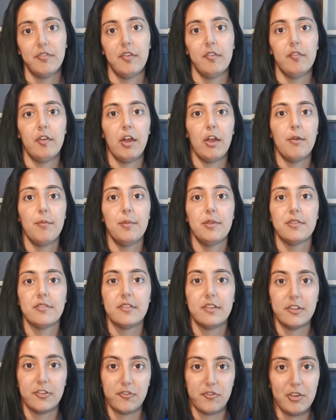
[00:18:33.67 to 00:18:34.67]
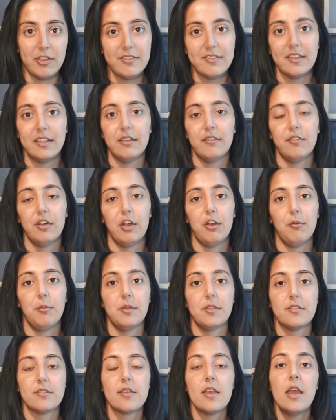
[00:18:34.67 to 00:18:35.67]
environments, distressing
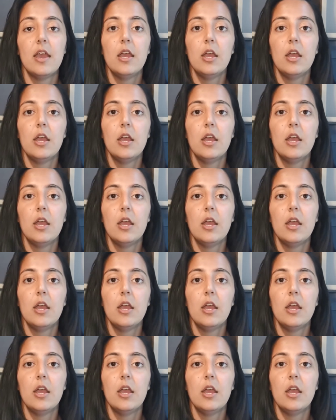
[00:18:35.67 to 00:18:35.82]
environments.